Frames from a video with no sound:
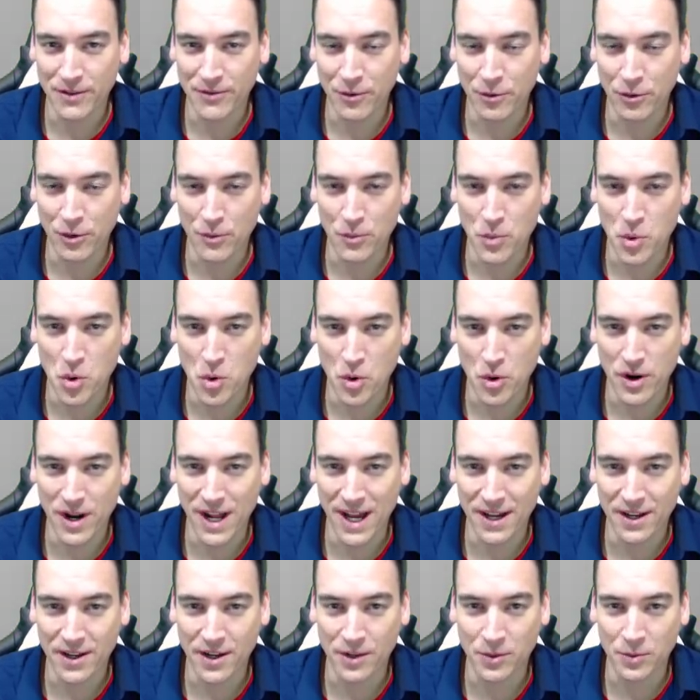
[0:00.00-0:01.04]
of a report
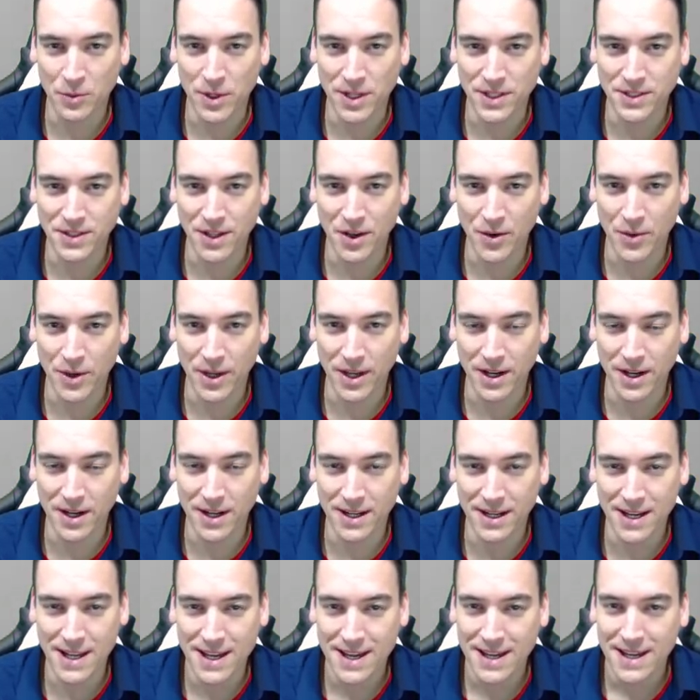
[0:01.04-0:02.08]
out on what's going
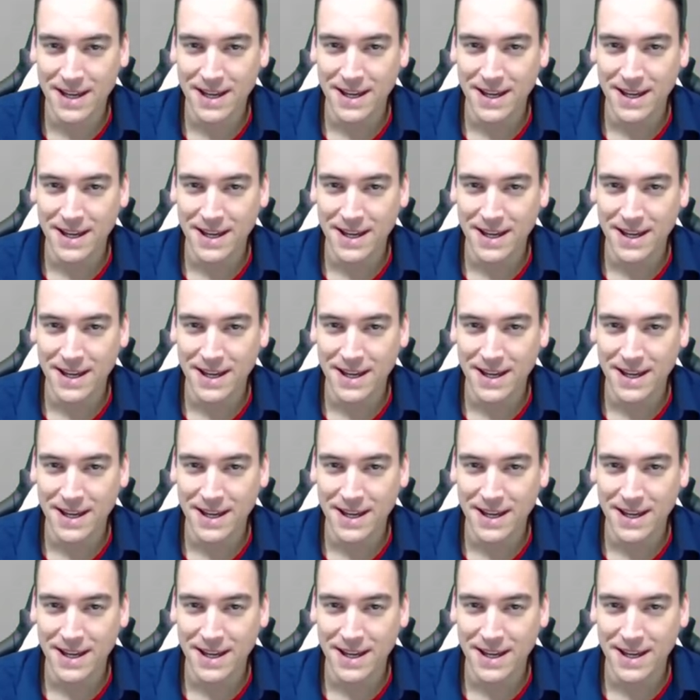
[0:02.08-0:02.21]
on.